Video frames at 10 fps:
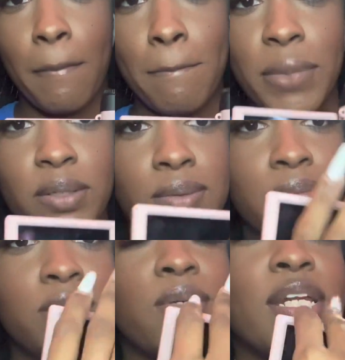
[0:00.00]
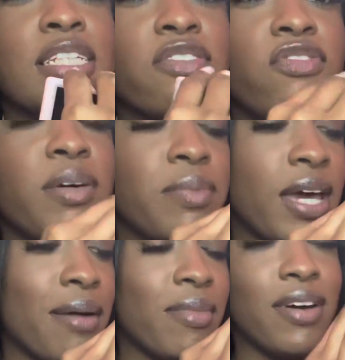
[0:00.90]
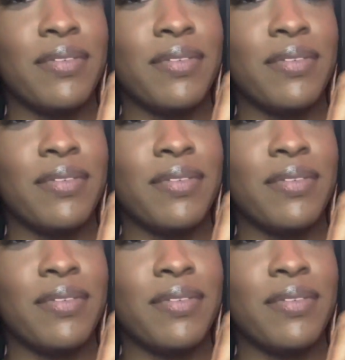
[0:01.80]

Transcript: Boom. So it is a flip camera,